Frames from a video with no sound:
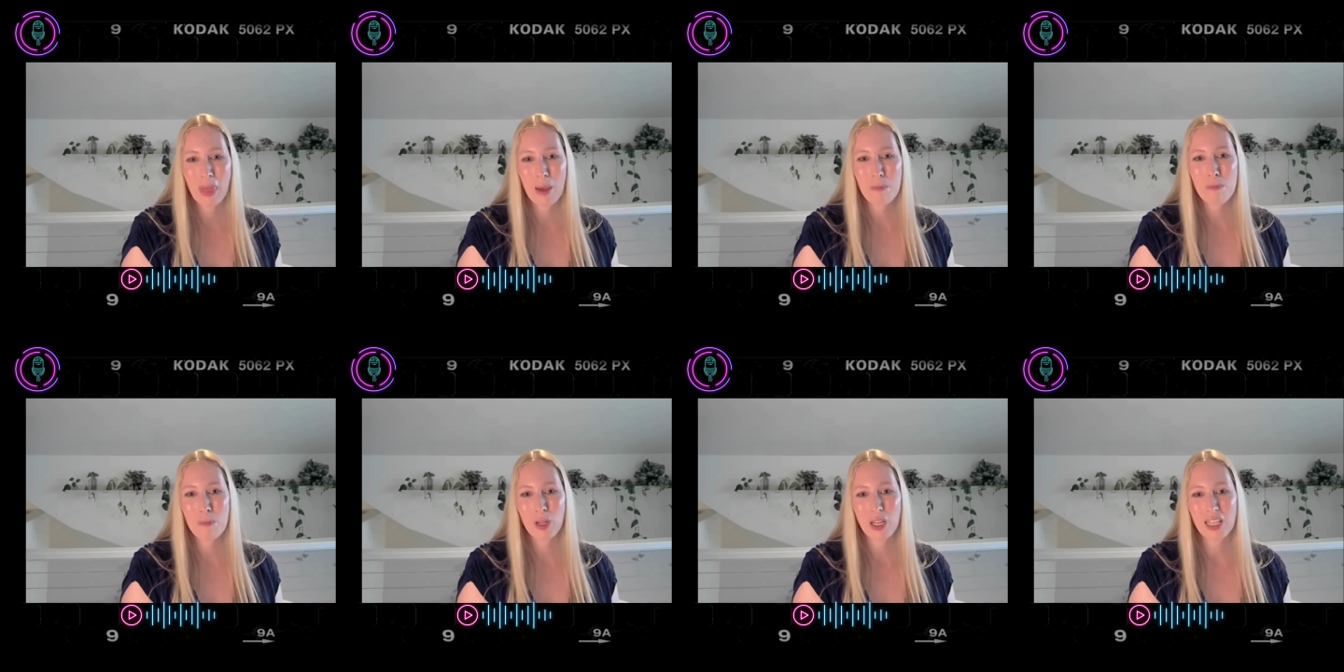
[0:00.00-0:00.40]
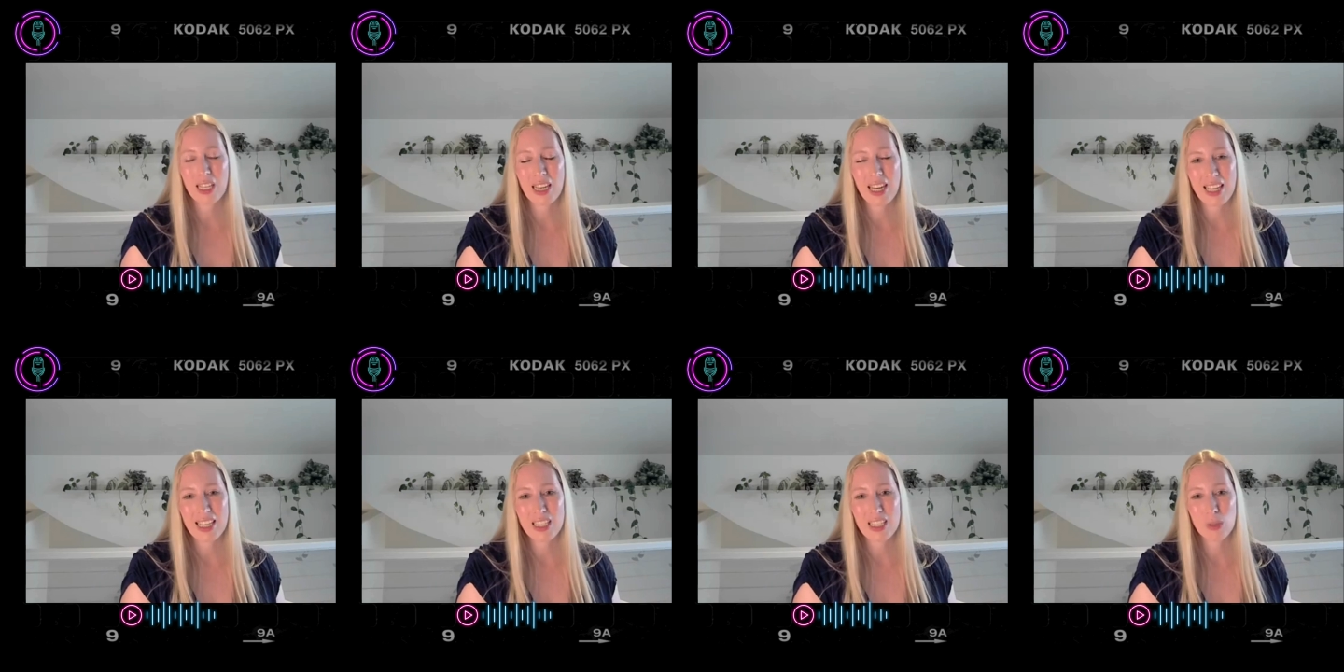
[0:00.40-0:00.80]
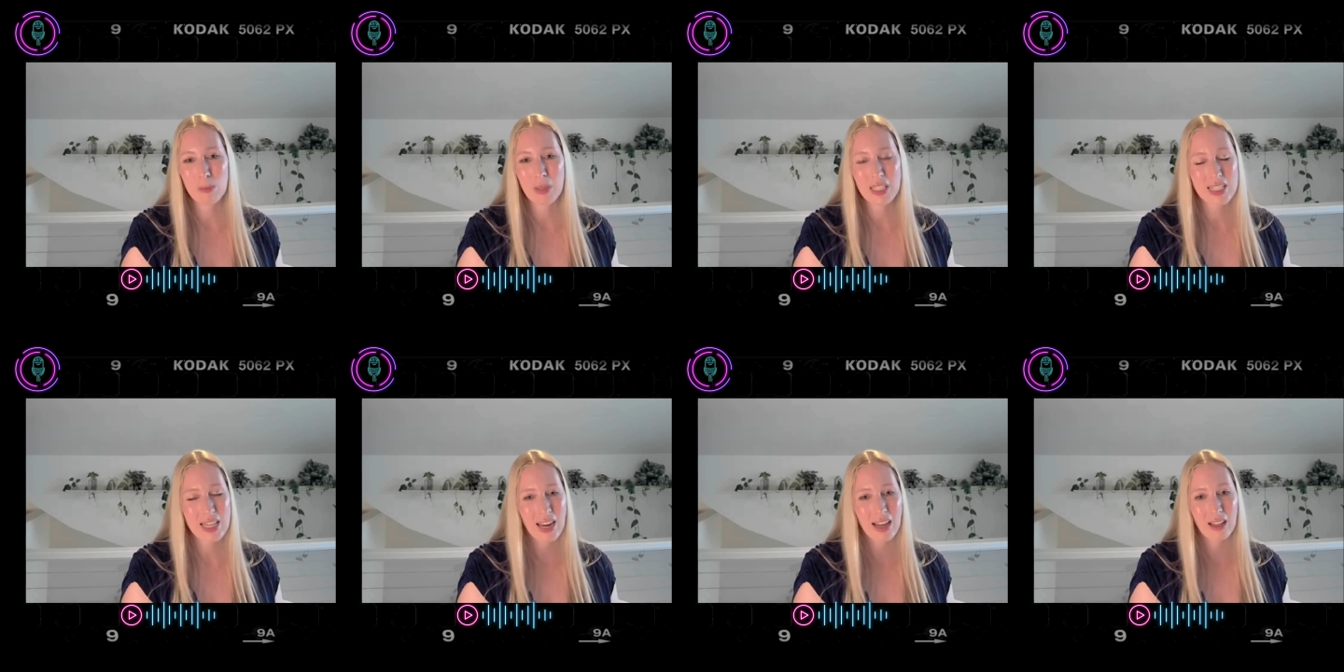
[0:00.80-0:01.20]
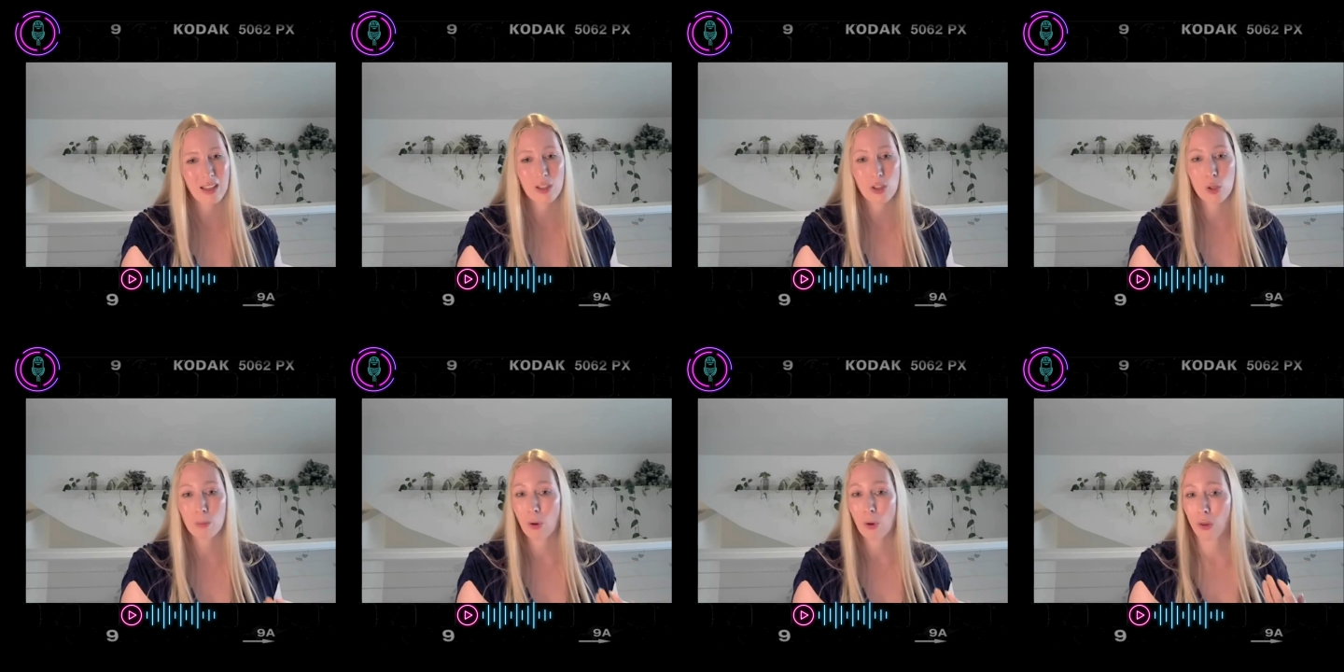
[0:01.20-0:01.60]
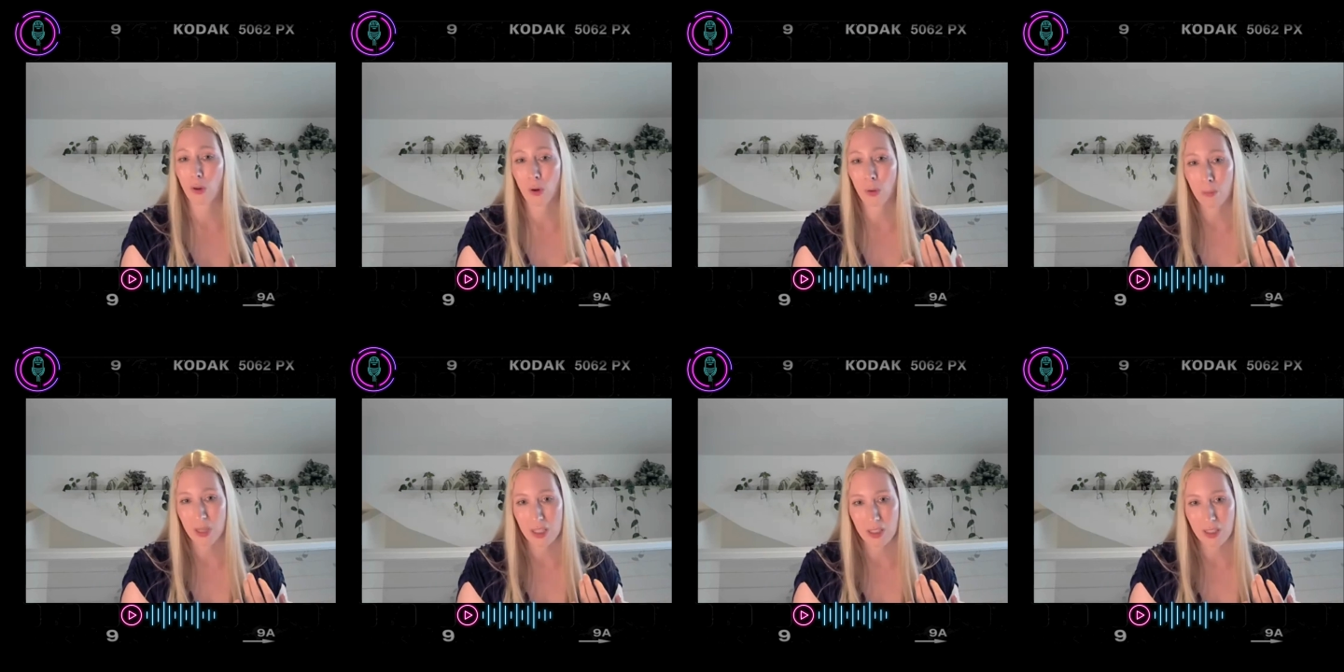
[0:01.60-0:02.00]
But it needs to be tailored to both your
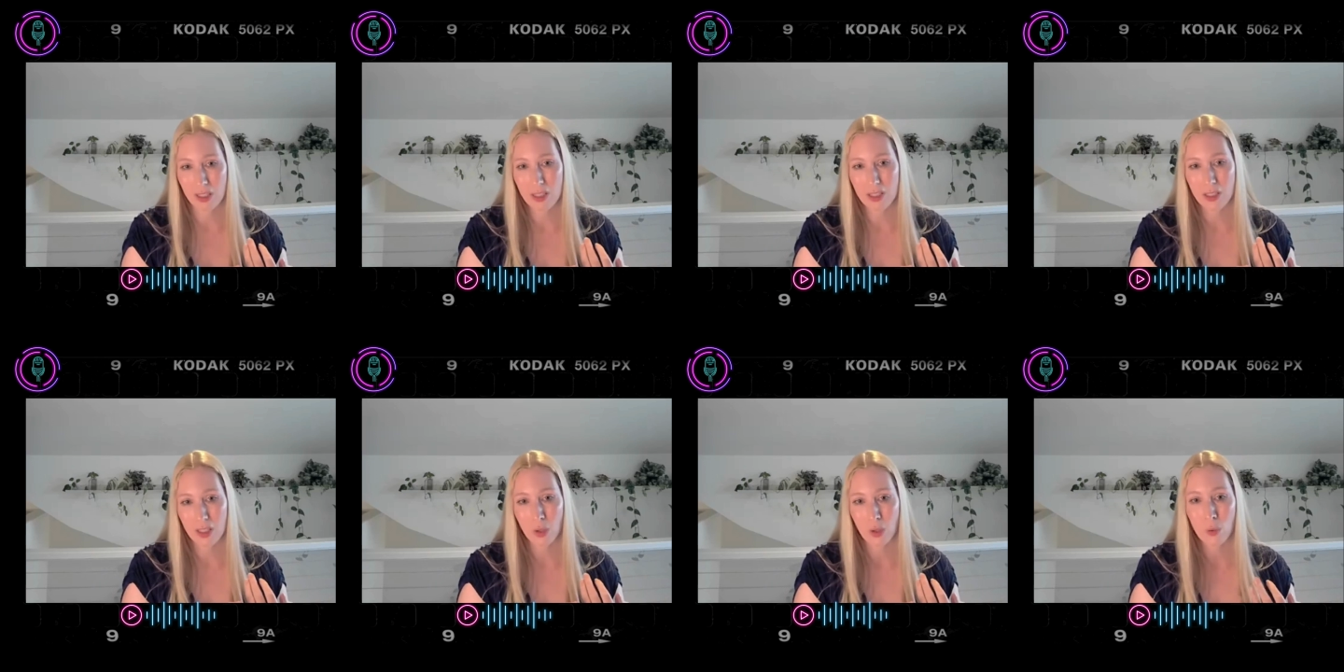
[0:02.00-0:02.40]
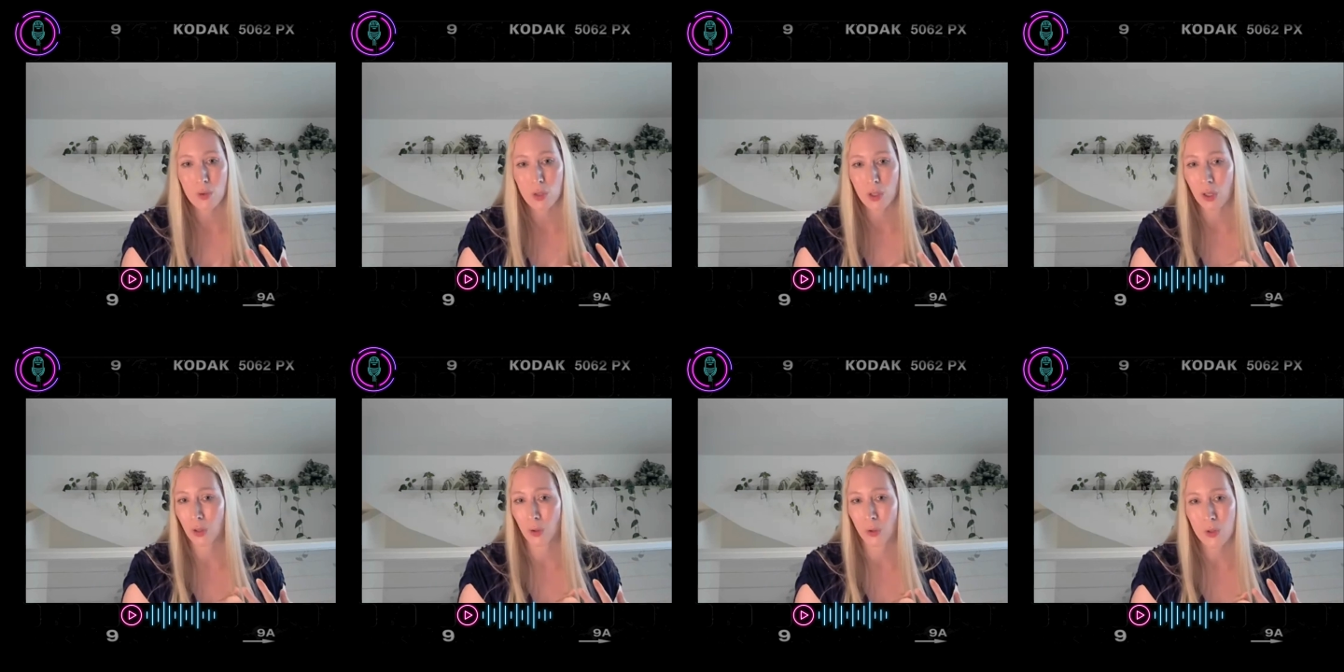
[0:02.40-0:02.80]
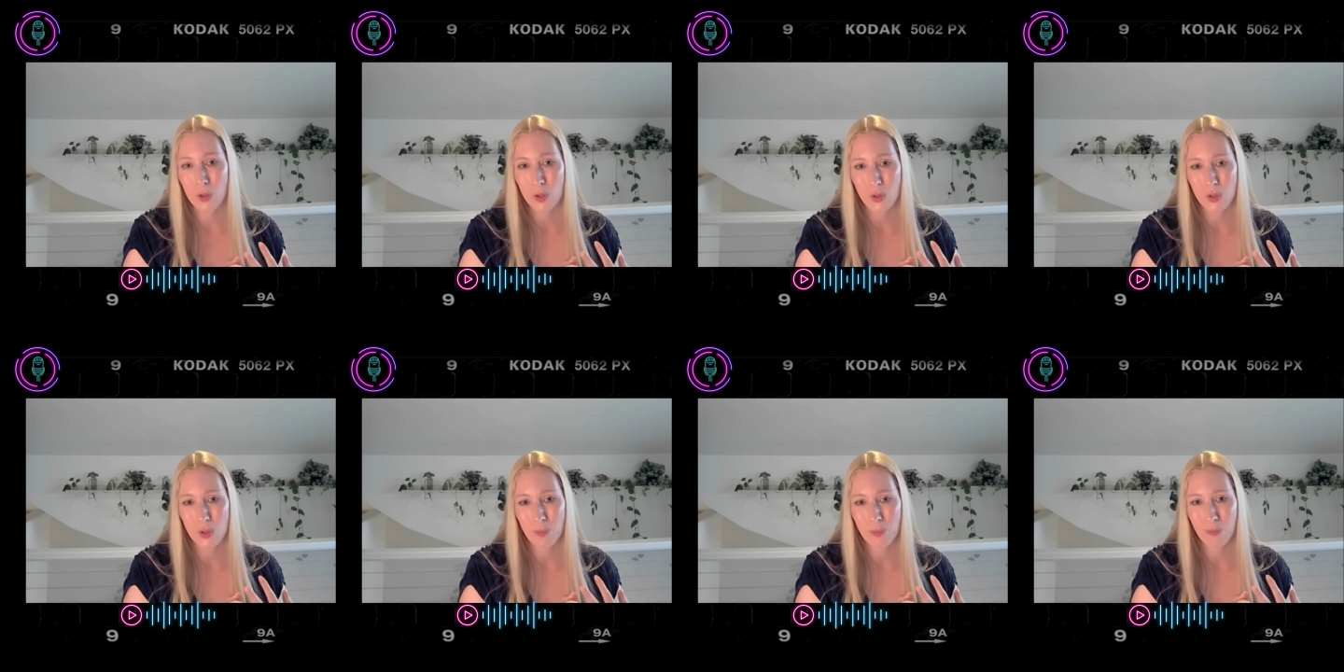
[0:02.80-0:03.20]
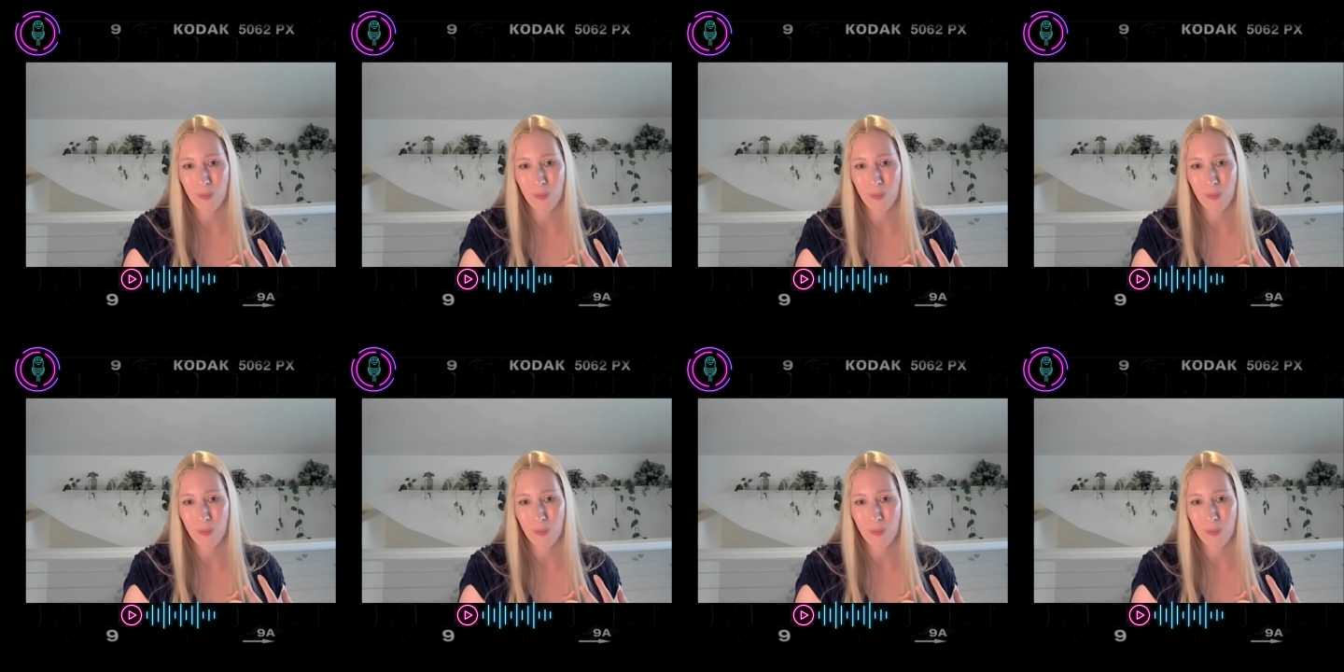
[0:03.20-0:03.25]
business and also your users.